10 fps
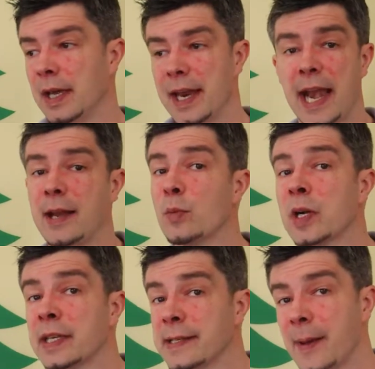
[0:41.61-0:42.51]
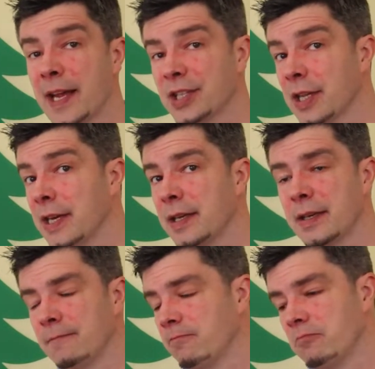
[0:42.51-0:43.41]
And anyone can smash
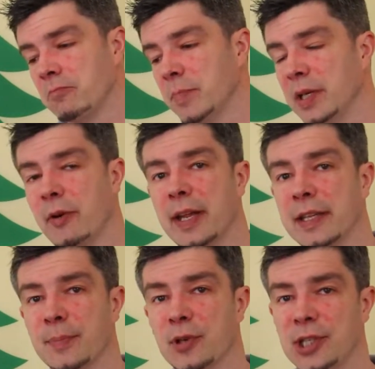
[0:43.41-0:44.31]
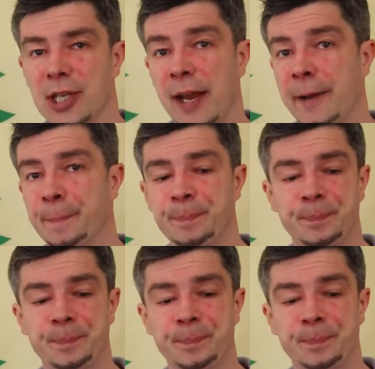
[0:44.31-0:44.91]
like, be greatly appreciated.